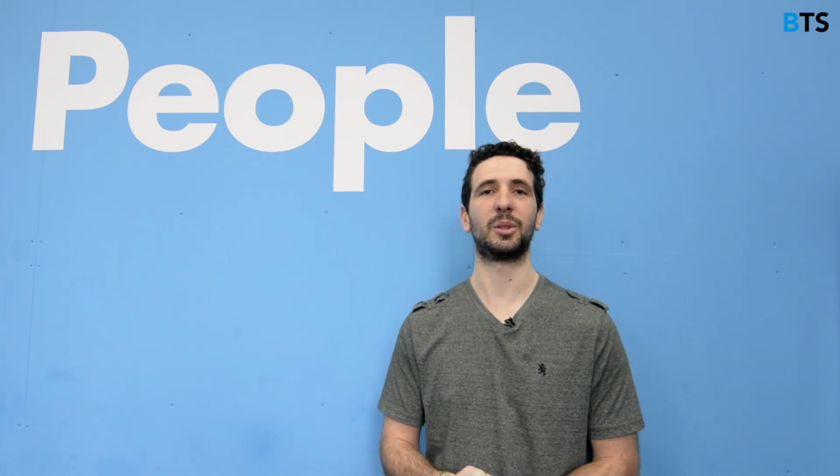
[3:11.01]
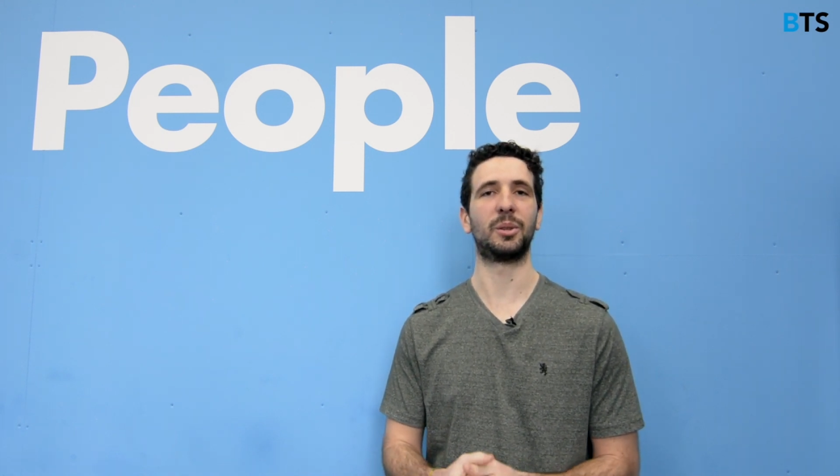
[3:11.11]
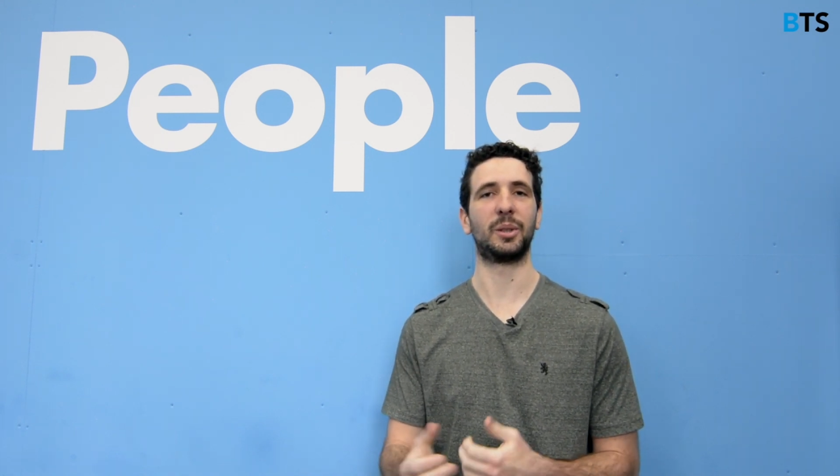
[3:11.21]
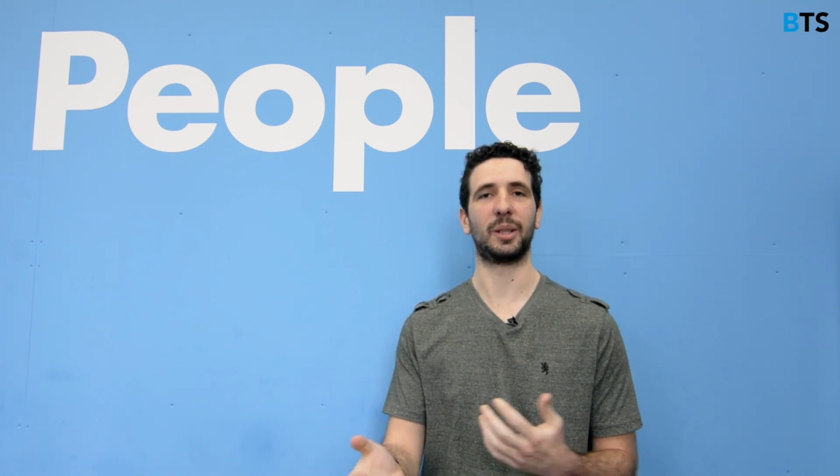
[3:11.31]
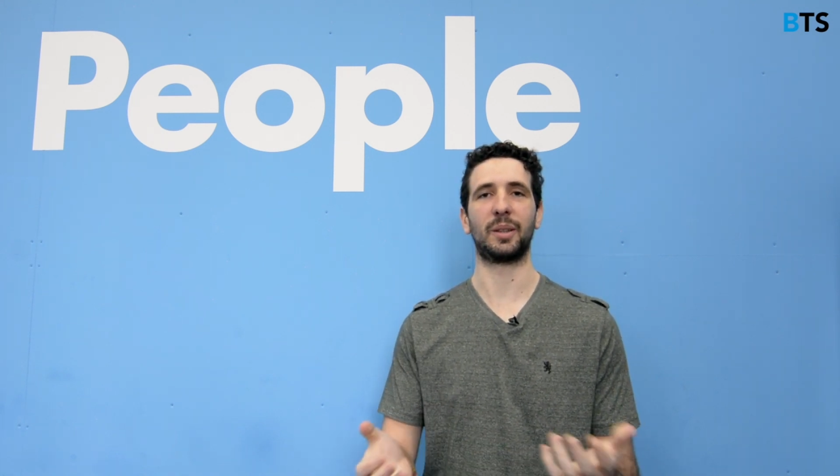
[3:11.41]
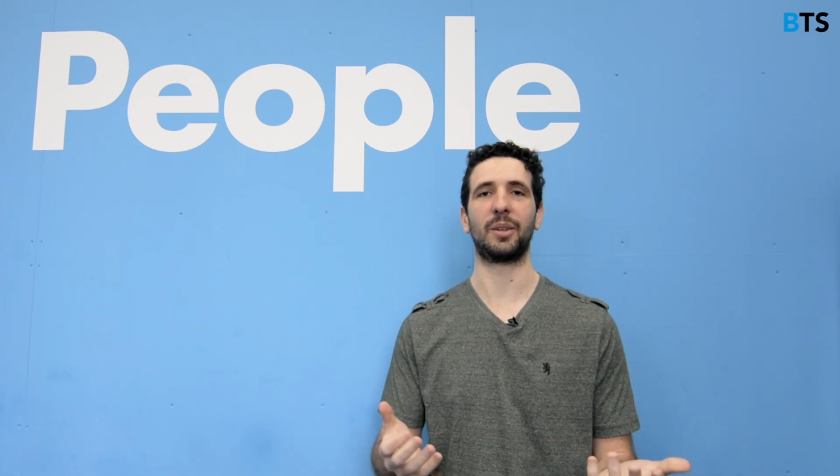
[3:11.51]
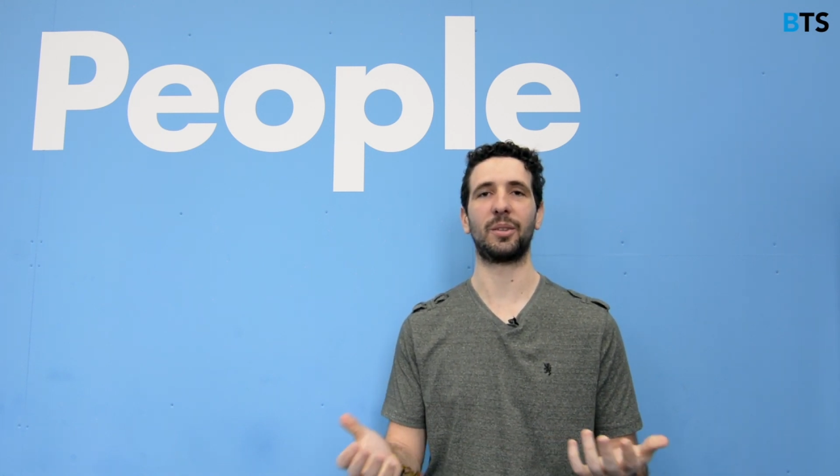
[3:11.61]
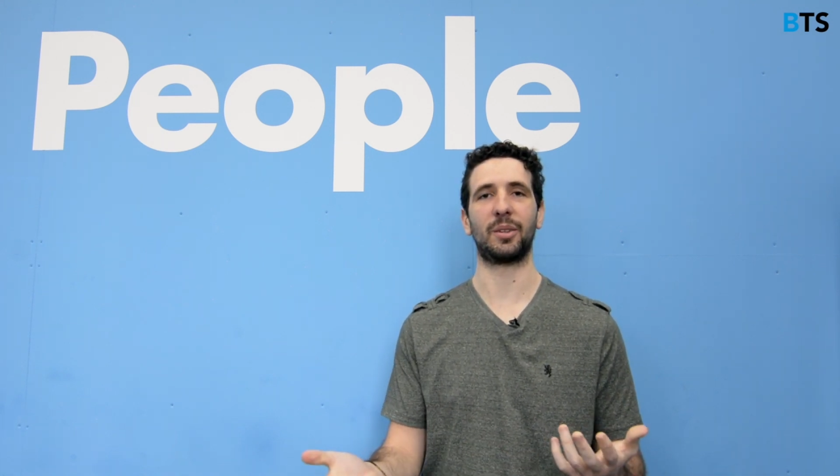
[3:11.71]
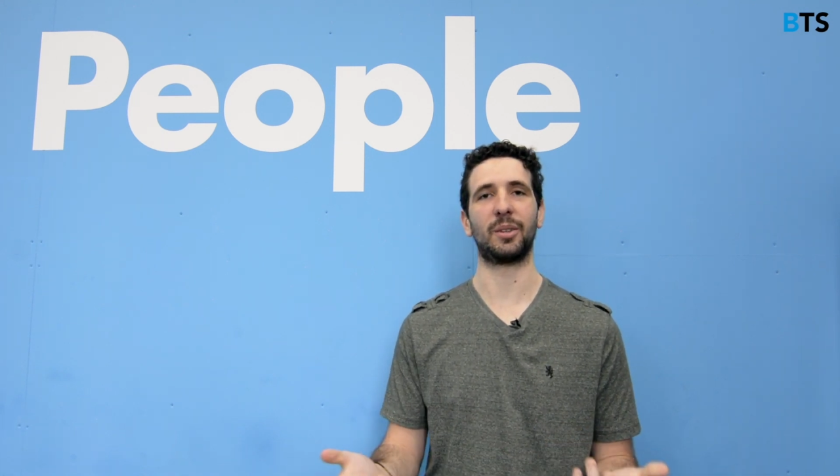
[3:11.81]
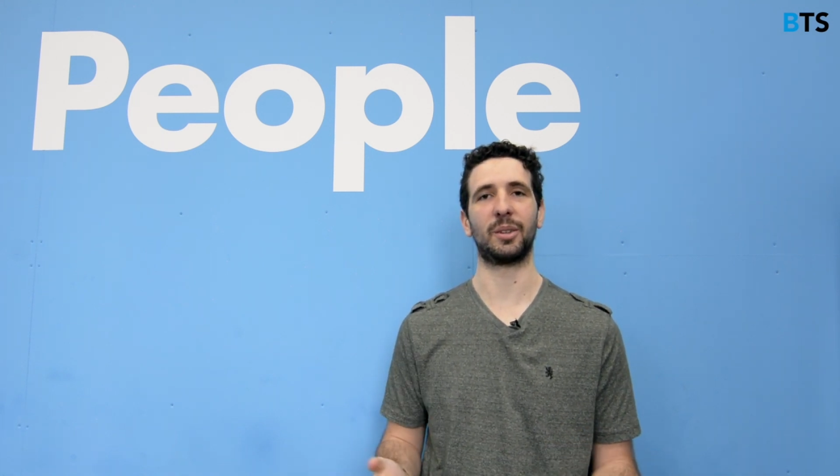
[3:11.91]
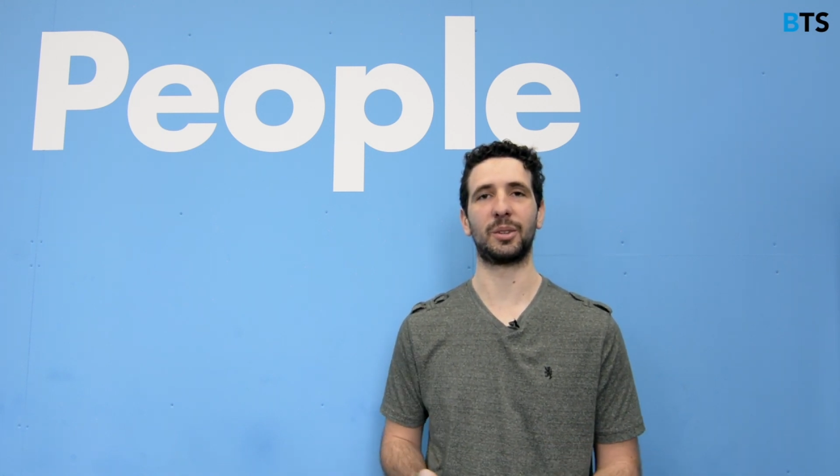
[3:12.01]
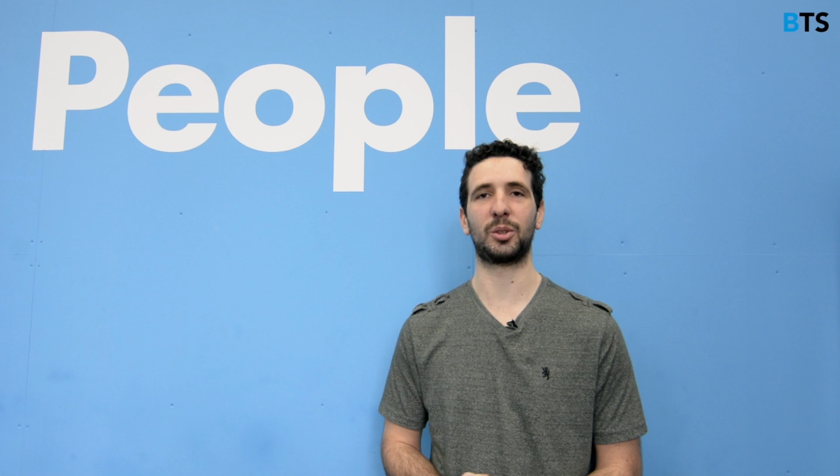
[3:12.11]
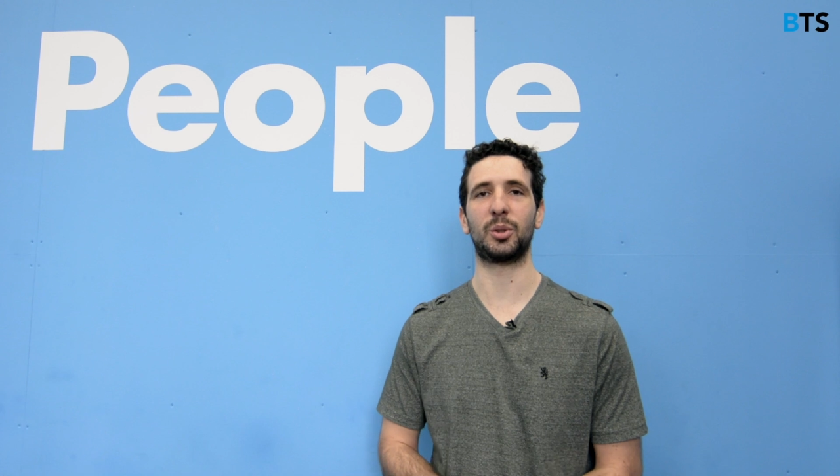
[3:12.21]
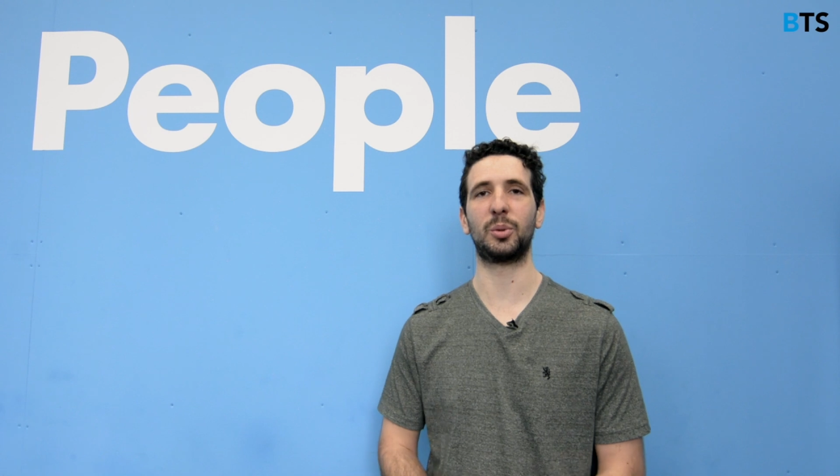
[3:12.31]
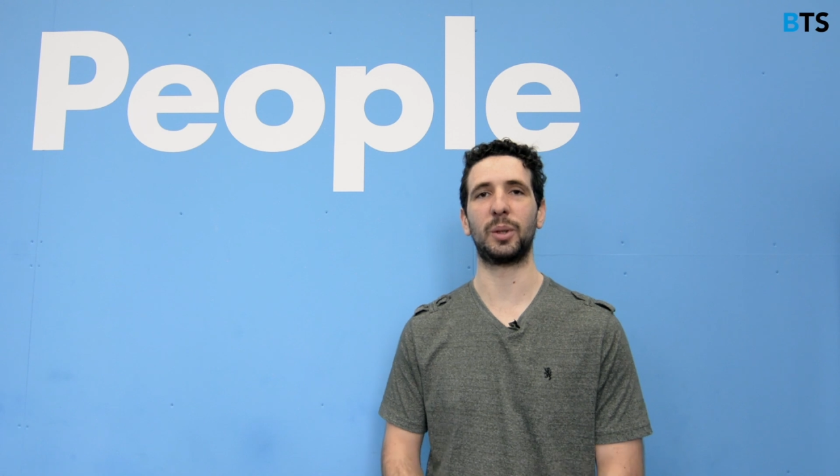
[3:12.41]
So yeah, there's a uh,
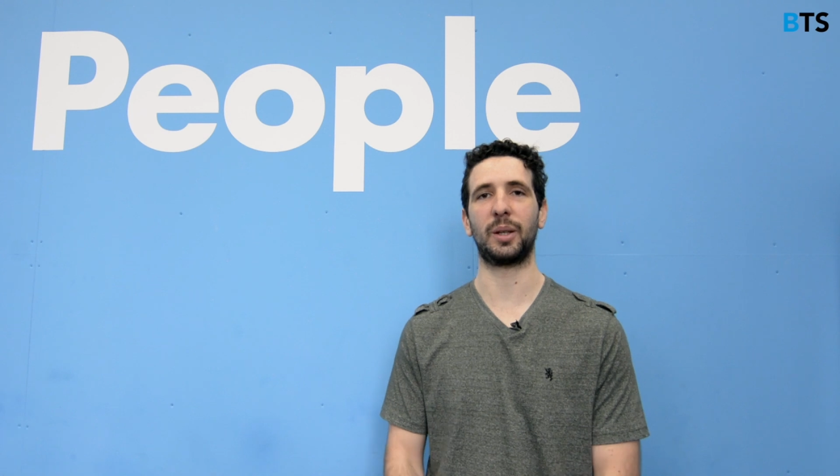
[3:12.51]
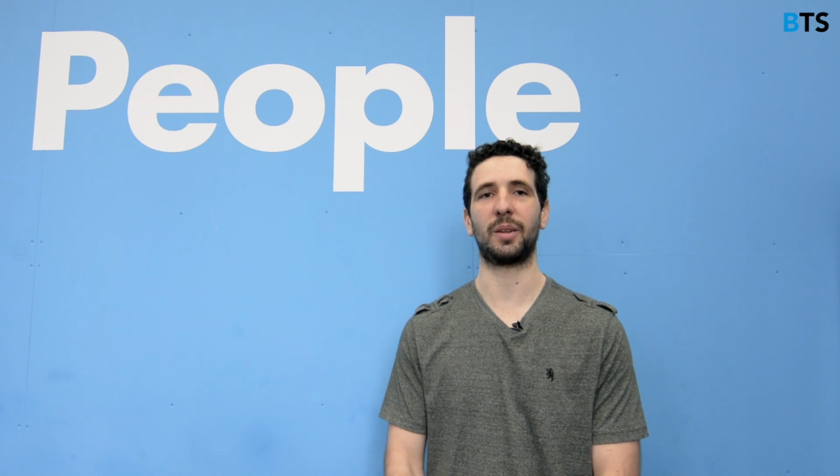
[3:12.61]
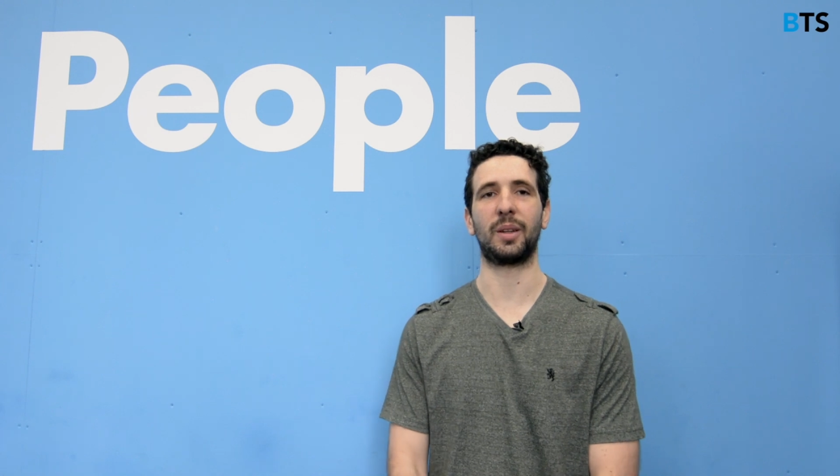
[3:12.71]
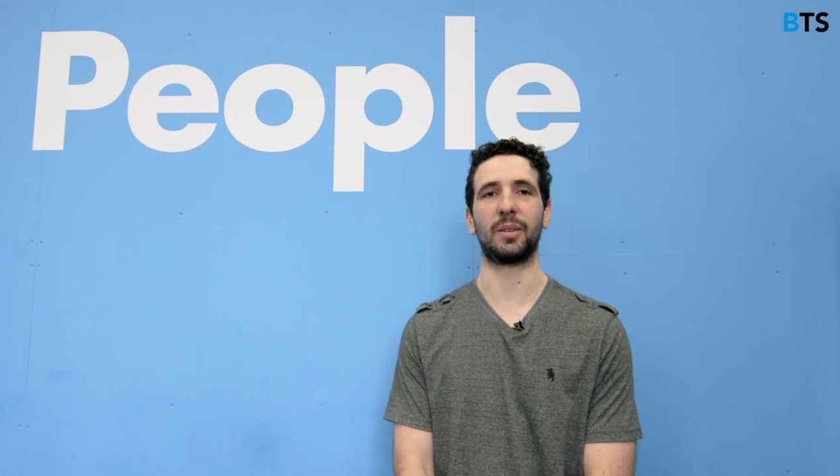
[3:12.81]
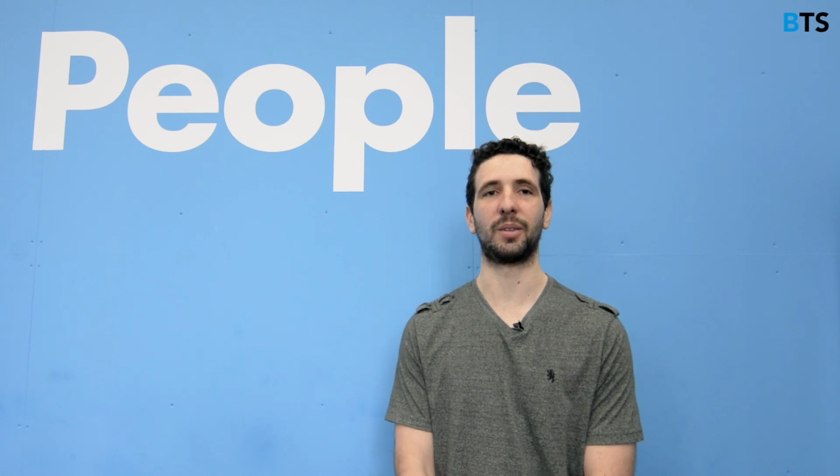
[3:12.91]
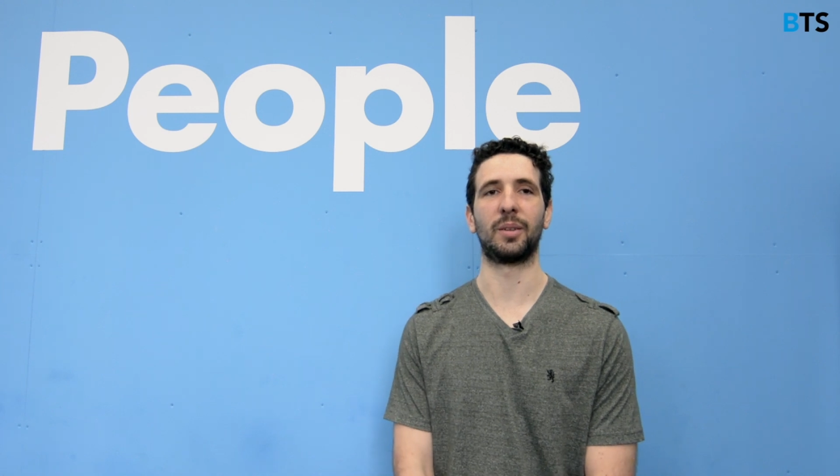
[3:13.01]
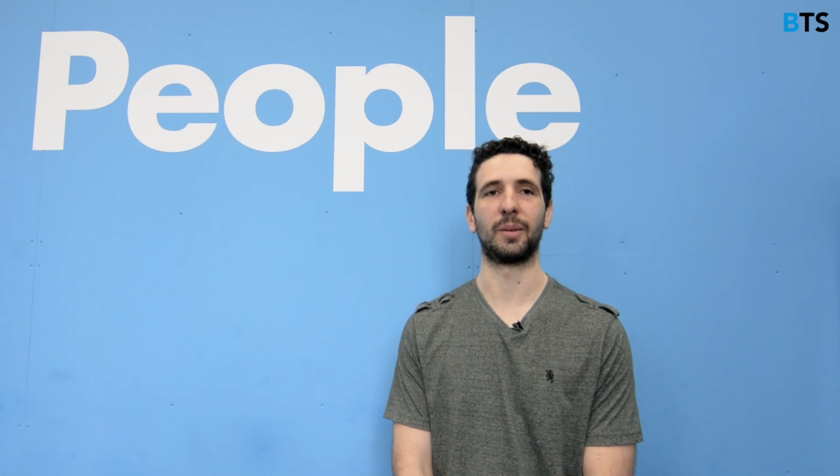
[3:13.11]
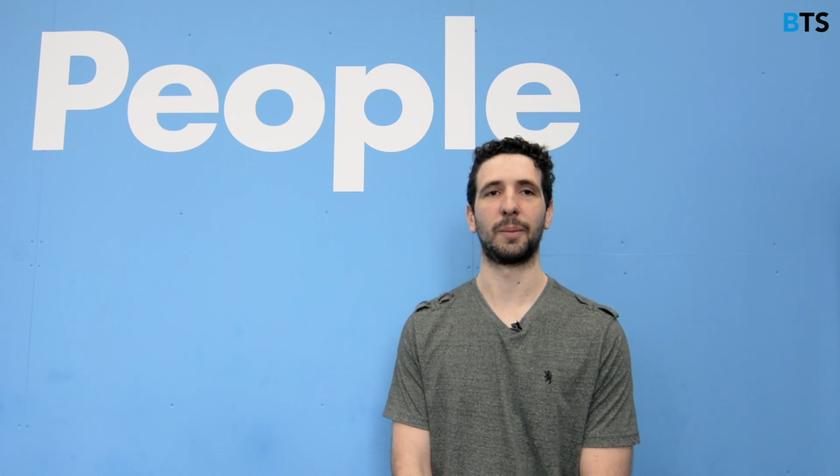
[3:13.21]
two-way things.